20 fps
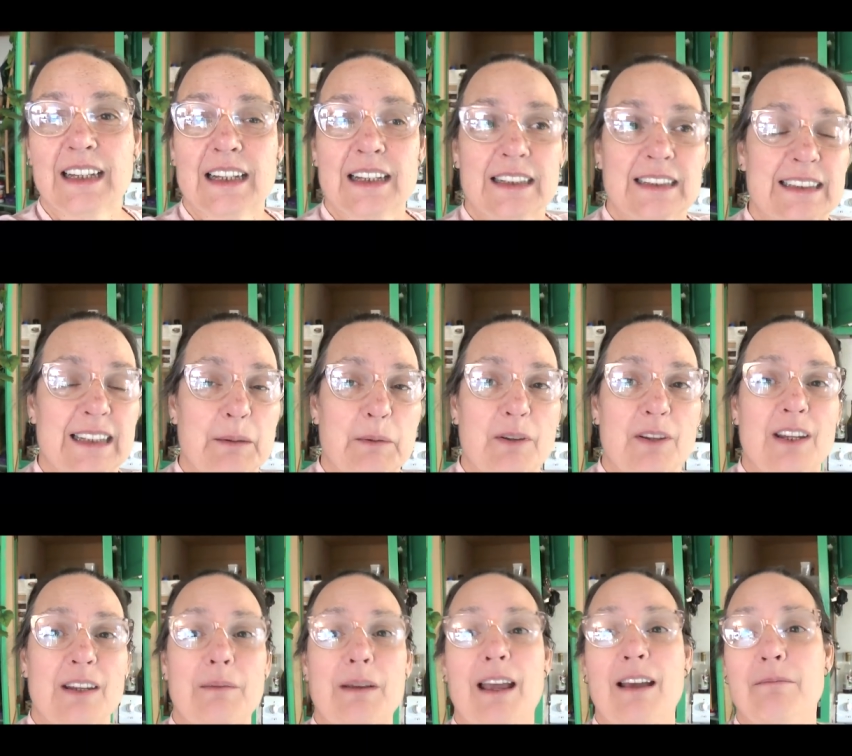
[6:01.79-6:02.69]
Some of
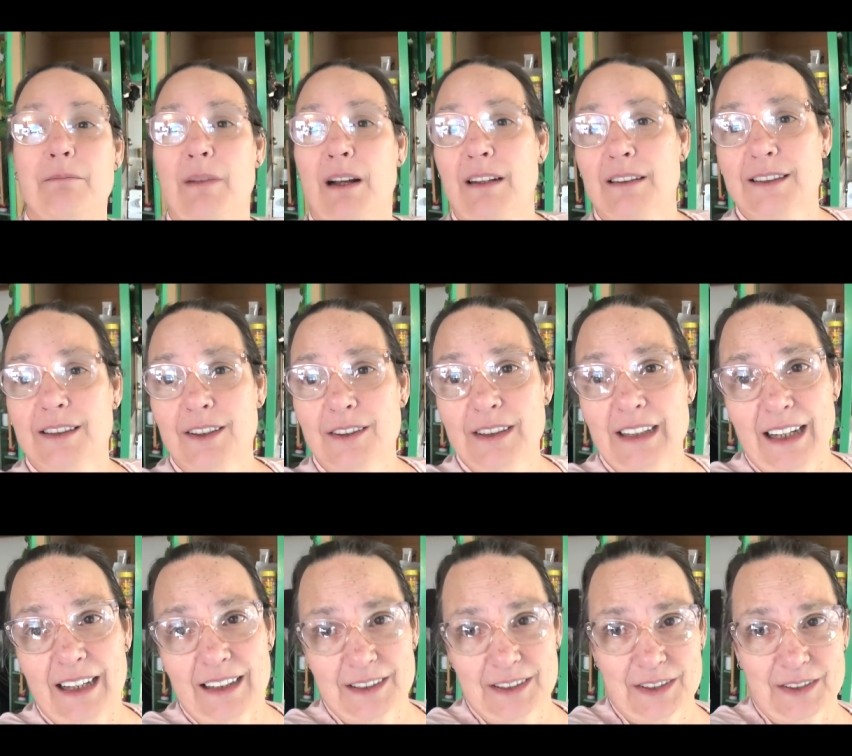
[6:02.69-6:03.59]
them have
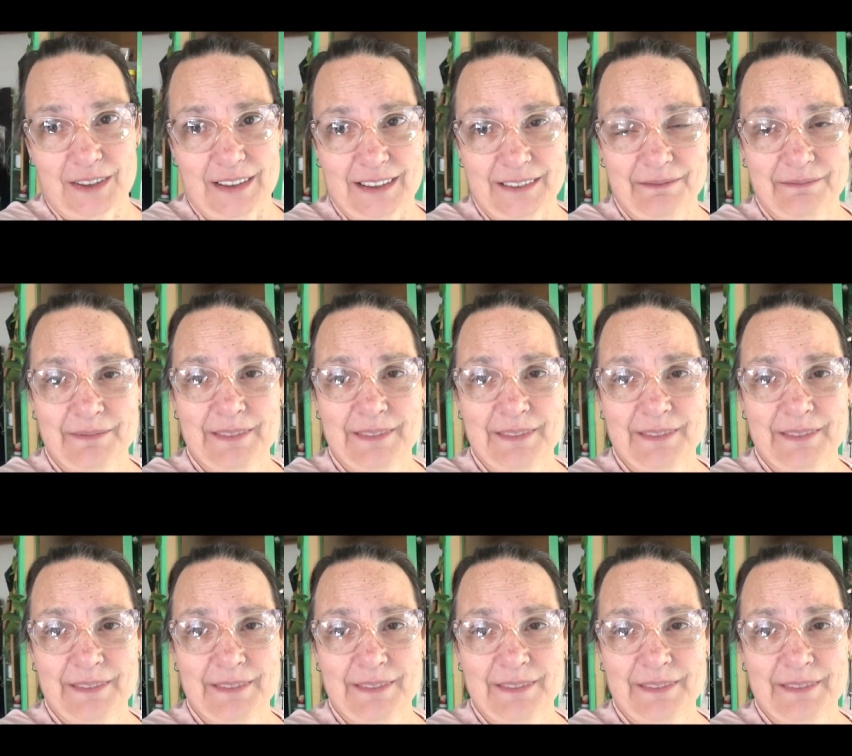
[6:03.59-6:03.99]
maltodextrin.